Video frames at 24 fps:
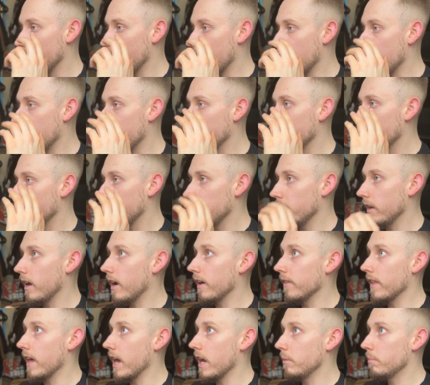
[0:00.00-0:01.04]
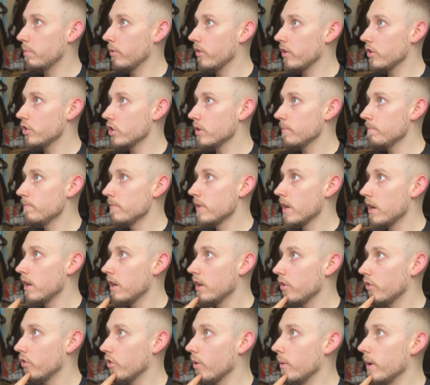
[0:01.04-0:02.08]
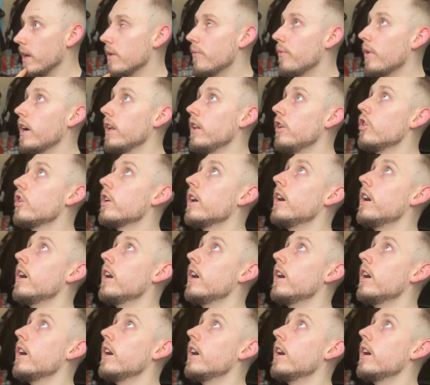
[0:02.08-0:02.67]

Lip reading: eye and the head position. So if I look